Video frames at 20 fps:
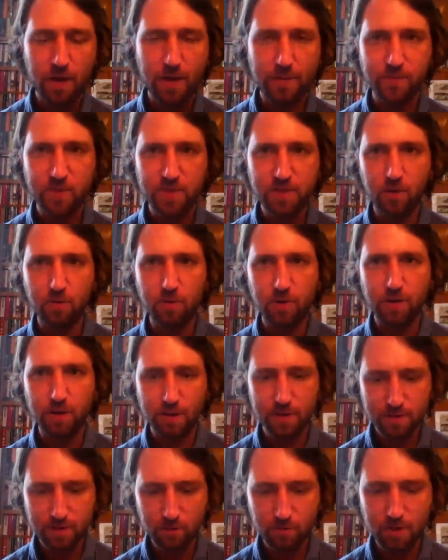So
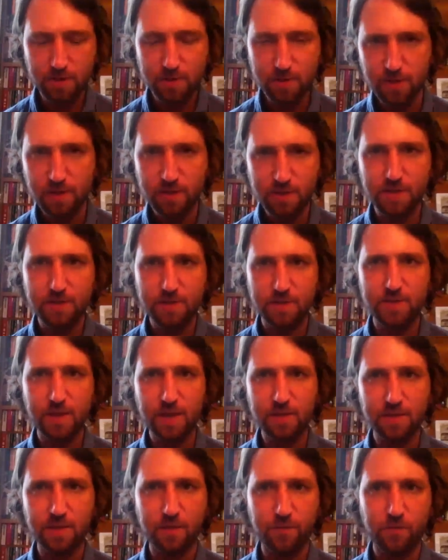it's a
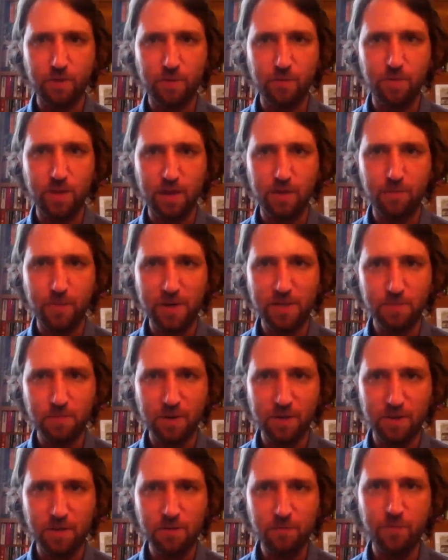disaster from their
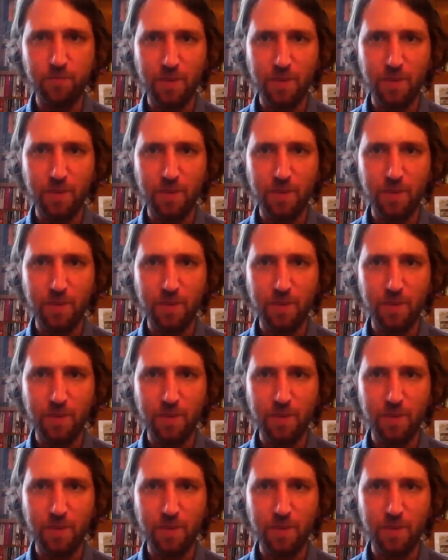perspective.